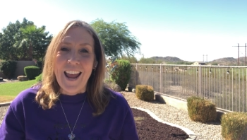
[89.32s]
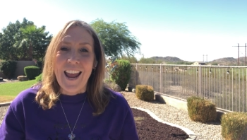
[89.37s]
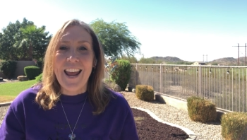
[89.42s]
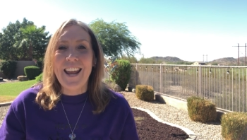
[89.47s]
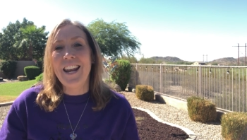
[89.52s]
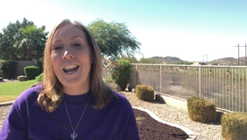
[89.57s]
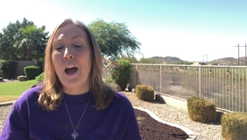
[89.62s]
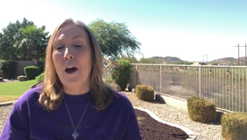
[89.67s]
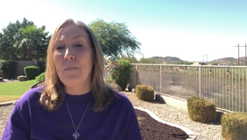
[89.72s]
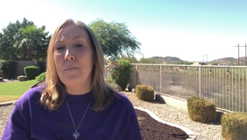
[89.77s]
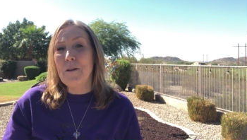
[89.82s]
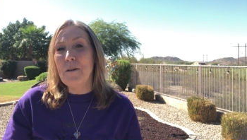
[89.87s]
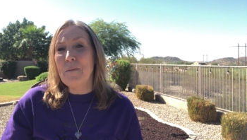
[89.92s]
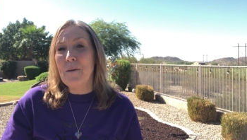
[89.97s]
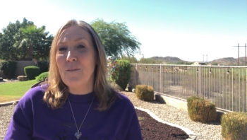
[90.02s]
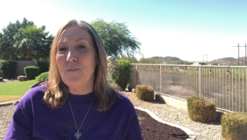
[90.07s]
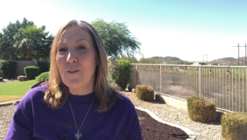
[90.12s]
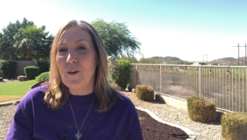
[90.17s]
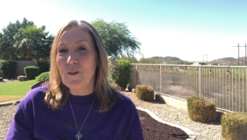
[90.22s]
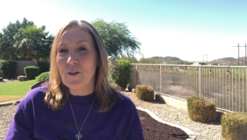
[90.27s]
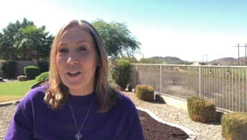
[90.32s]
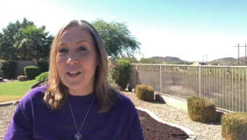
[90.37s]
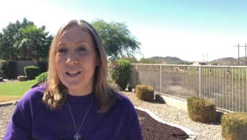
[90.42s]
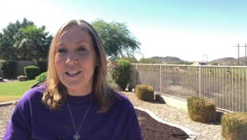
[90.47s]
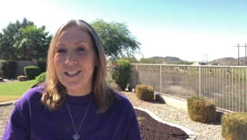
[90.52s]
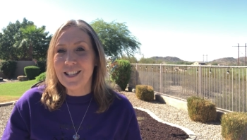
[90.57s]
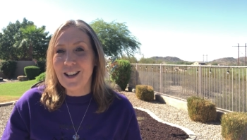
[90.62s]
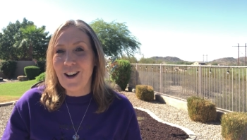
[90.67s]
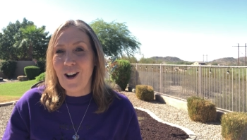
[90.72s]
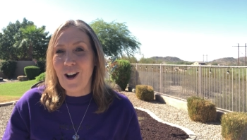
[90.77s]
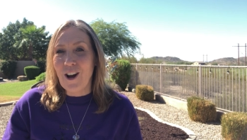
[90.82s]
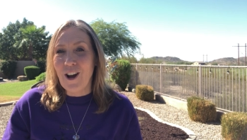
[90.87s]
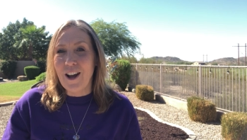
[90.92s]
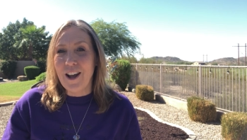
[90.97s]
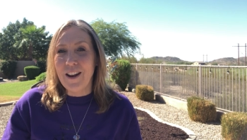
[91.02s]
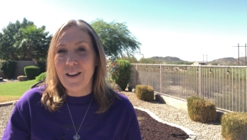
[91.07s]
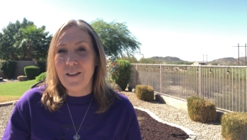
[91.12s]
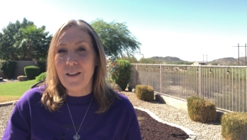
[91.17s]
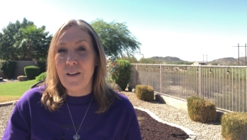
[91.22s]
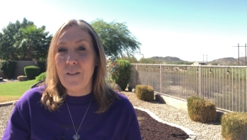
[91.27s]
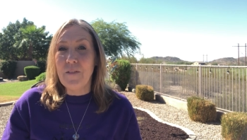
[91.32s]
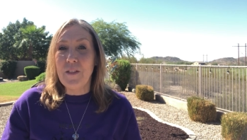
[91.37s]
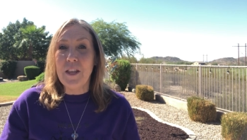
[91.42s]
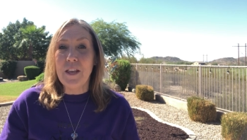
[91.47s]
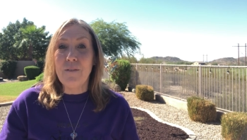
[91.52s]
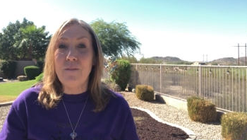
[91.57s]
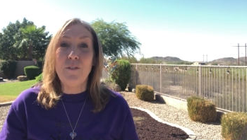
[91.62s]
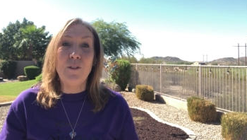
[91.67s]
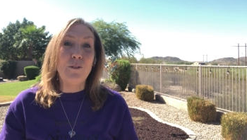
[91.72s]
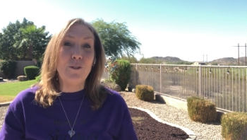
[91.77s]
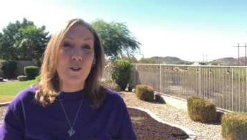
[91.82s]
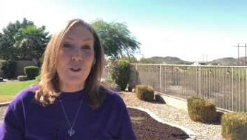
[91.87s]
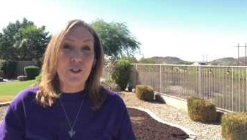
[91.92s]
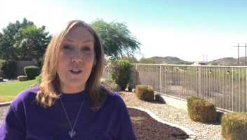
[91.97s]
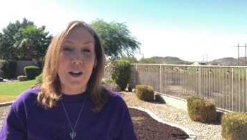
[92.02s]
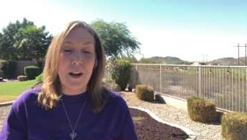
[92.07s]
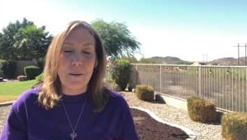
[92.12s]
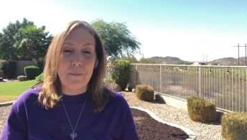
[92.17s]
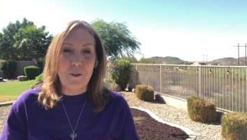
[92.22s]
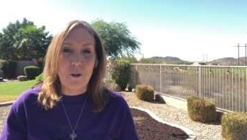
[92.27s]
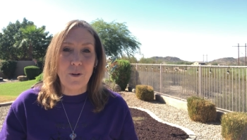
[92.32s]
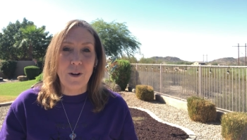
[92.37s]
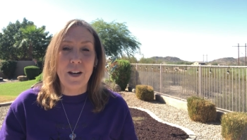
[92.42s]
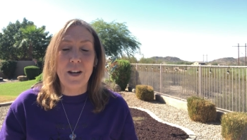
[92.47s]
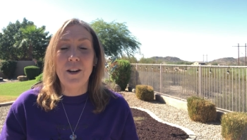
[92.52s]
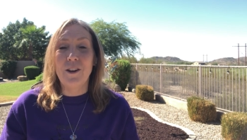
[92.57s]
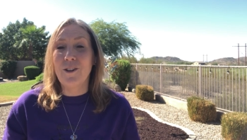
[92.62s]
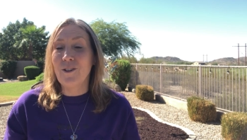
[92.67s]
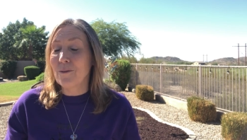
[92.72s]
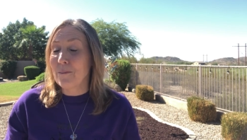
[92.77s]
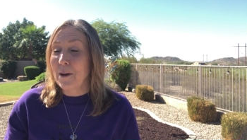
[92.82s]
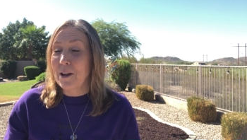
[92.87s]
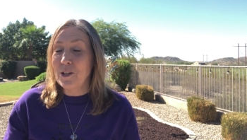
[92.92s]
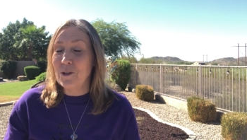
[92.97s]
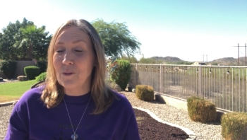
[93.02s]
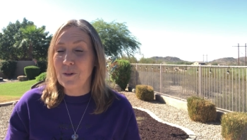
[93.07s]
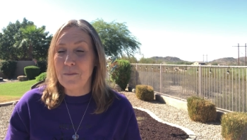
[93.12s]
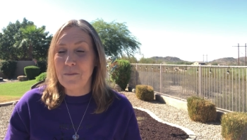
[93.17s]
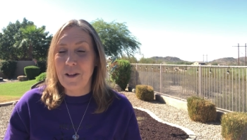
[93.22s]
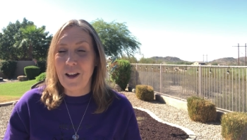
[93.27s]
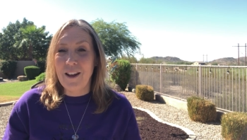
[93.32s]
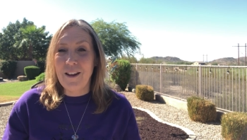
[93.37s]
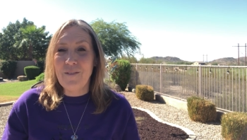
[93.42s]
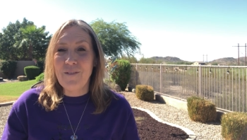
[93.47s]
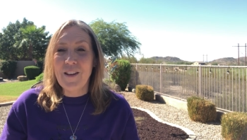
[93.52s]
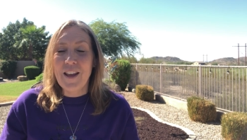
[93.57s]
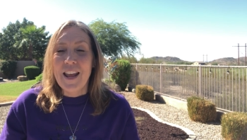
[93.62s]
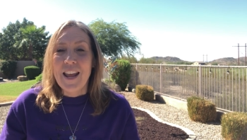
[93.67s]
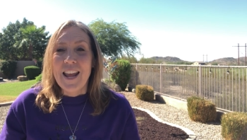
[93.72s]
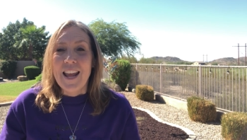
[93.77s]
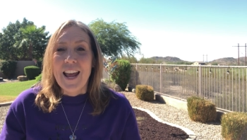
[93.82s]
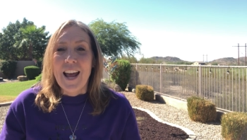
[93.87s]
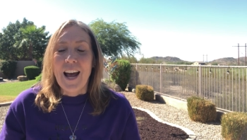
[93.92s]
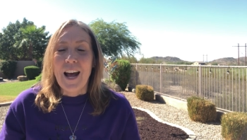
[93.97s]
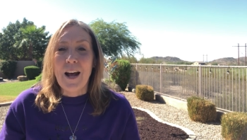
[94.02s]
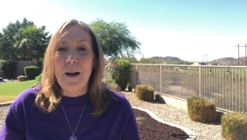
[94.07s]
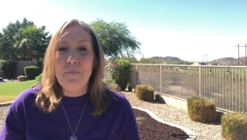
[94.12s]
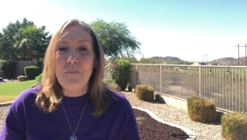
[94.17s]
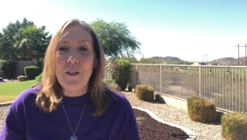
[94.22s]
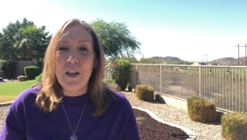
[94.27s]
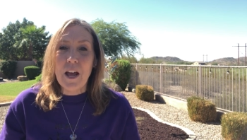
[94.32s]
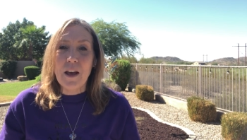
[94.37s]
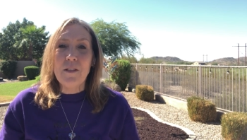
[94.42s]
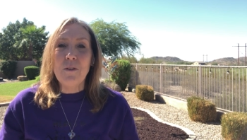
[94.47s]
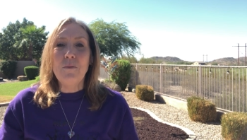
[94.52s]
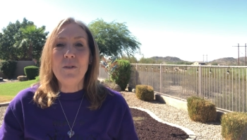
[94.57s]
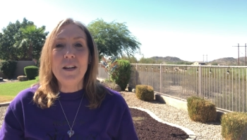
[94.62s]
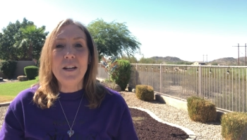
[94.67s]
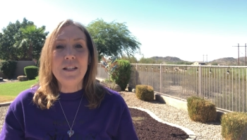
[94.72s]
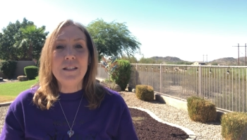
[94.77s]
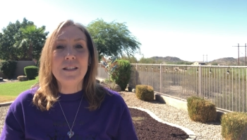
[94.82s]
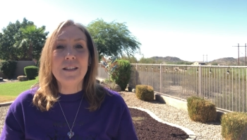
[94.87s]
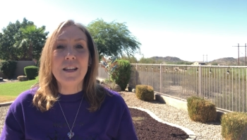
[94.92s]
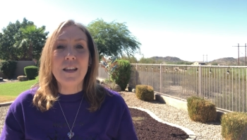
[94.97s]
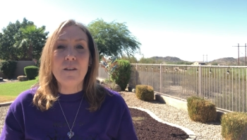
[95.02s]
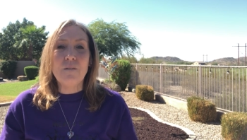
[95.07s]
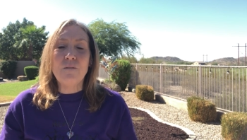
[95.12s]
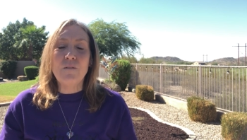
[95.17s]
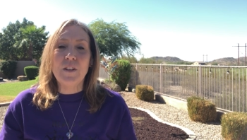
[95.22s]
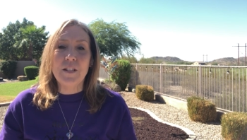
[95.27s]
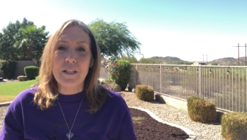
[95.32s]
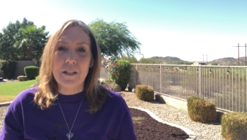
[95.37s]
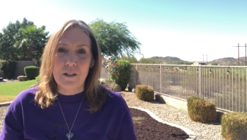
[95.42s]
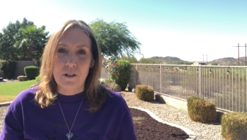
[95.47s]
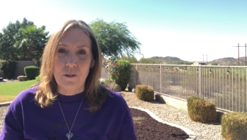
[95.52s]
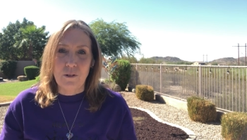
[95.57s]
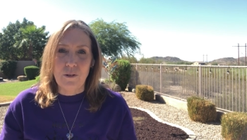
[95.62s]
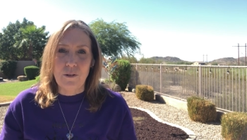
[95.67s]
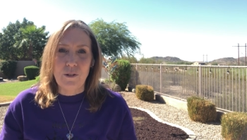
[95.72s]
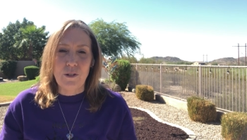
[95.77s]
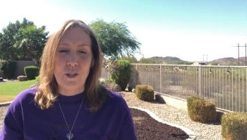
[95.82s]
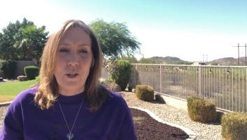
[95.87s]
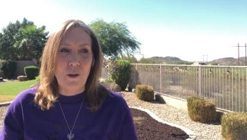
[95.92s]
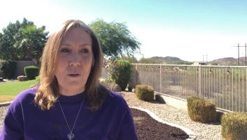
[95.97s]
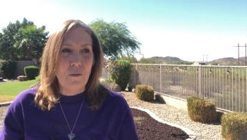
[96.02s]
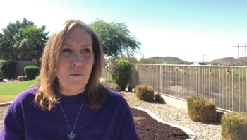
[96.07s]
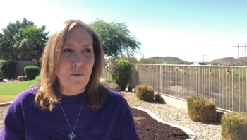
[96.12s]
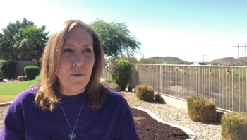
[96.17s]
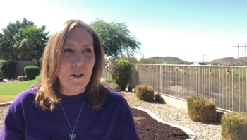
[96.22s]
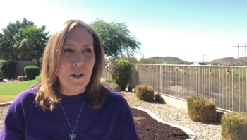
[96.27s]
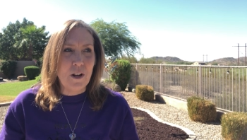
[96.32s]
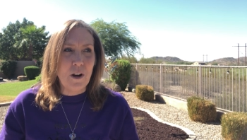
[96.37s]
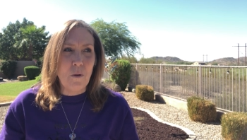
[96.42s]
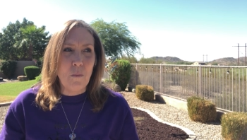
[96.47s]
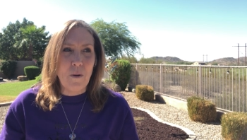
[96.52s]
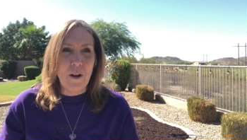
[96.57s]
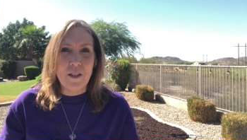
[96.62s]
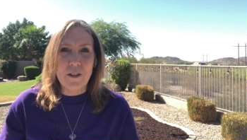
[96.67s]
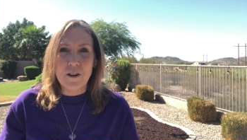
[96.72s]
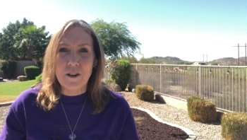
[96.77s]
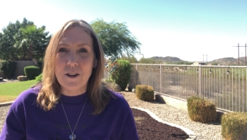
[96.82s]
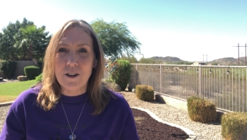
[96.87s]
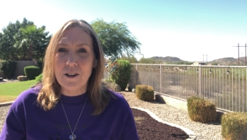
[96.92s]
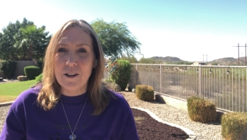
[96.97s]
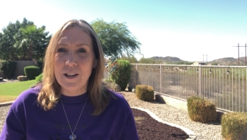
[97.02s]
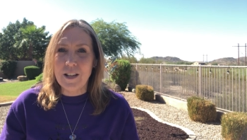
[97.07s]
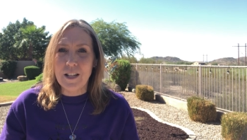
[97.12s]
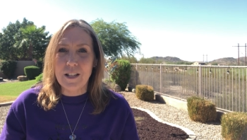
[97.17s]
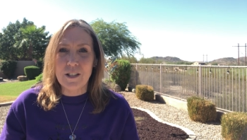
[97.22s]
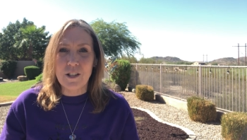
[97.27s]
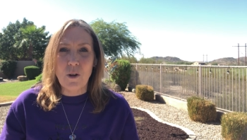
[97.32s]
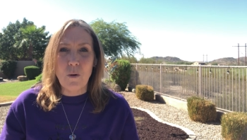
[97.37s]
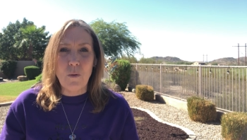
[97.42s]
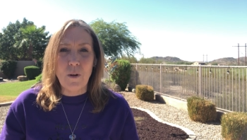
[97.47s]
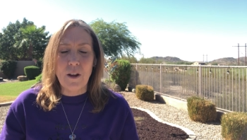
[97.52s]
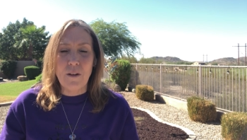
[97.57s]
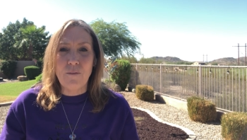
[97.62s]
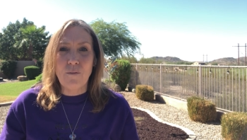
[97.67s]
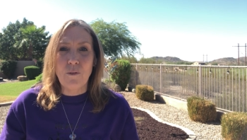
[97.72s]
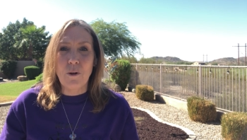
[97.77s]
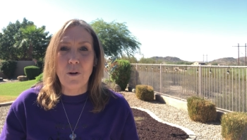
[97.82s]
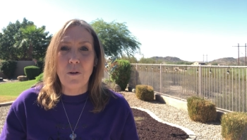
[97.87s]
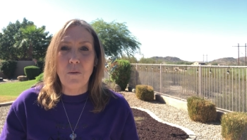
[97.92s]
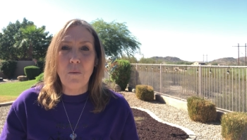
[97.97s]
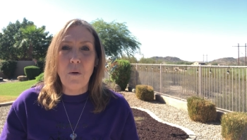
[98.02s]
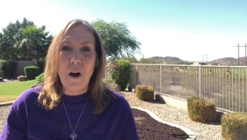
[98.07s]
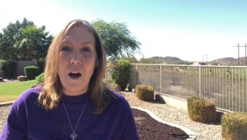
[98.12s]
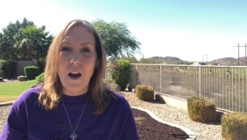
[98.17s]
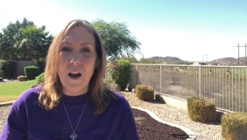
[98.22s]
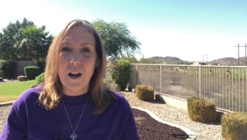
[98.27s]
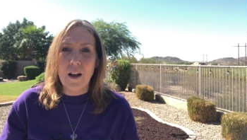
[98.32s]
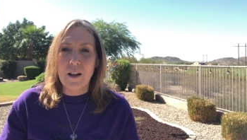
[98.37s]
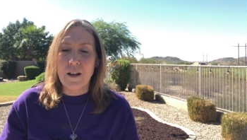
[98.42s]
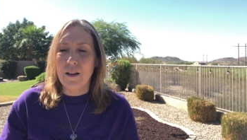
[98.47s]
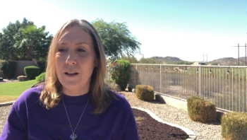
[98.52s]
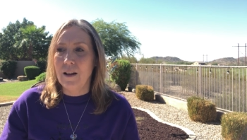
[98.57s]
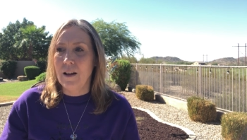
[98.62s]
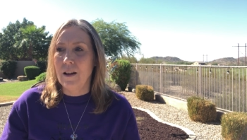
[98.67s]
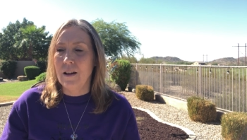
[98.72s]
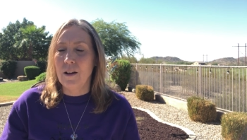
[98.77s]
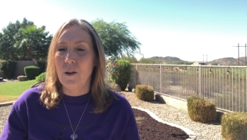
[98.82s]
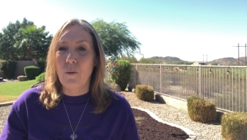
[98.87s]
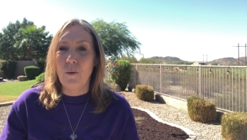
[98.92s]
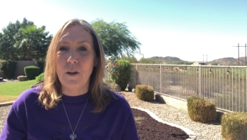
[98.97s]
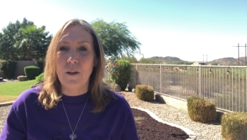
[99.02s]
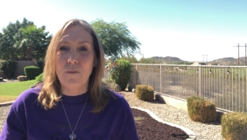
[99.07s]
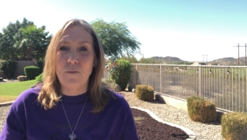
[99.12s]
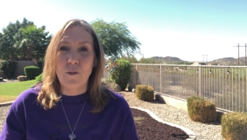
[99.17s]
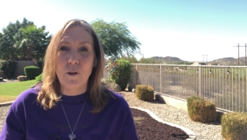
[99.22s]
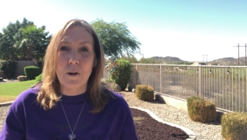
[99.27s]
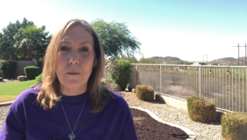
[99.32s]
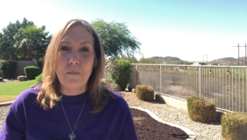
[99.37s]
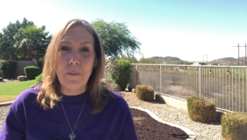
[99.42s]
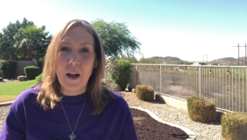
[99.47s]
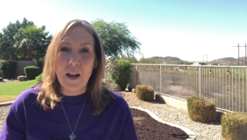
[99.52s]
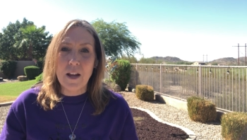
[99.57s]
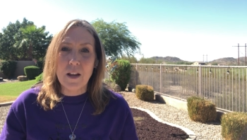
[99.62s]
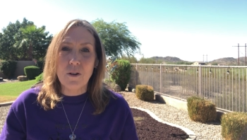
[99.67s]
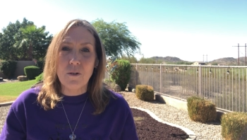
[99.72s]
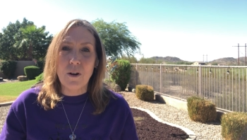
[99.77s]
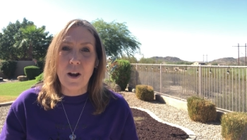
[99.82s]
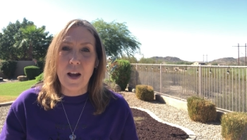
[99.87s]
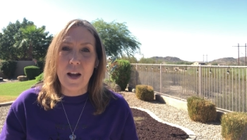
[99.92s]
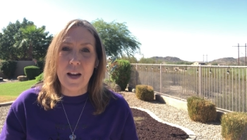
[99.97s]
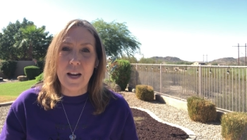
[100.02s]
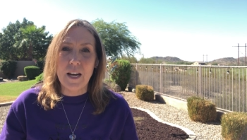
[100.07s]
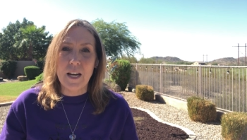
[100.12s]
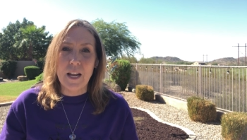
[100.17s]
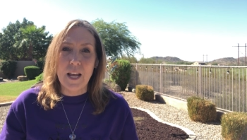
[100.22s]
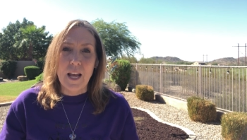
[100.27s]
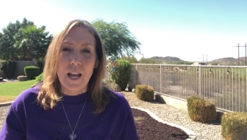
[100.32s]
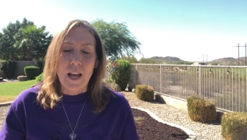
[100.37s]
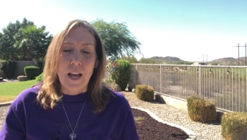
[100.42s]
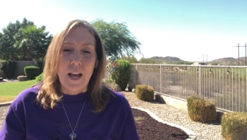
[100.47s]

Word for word: and helping me focus on the future that I'm creating or my dream life. Um, the other one is to get physical. So, you know, whether it's going for a walk, uh, going for a bike ride,